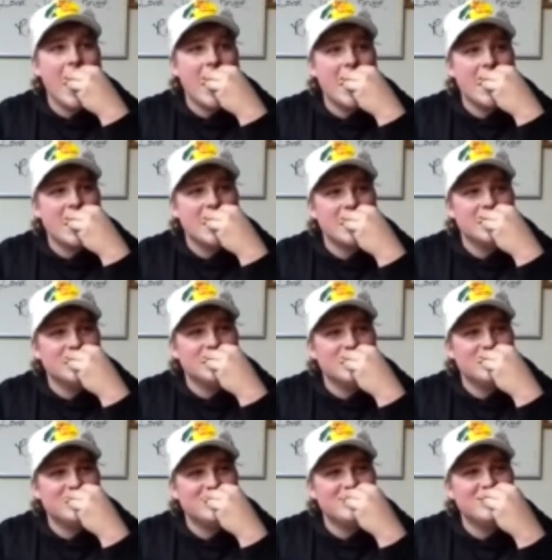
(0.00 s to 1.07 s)

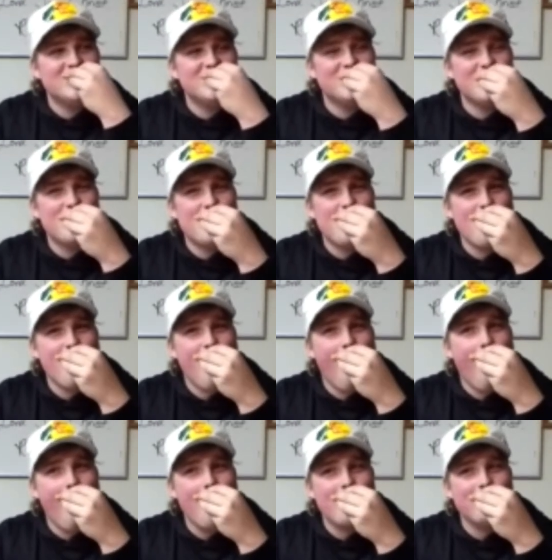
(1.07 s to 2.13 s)

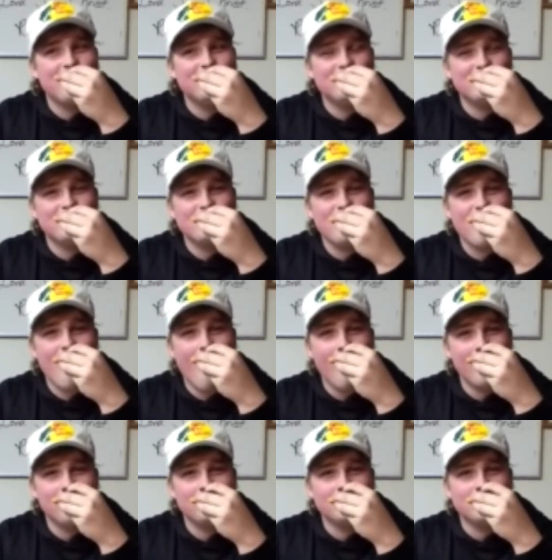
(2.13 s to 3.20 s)

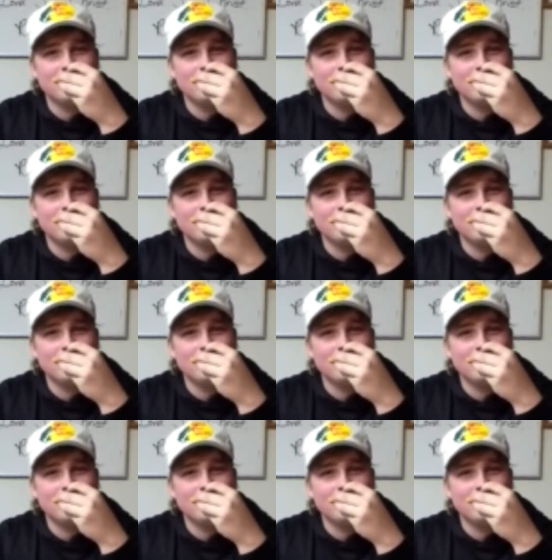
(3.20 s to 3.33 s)
(no one is talking)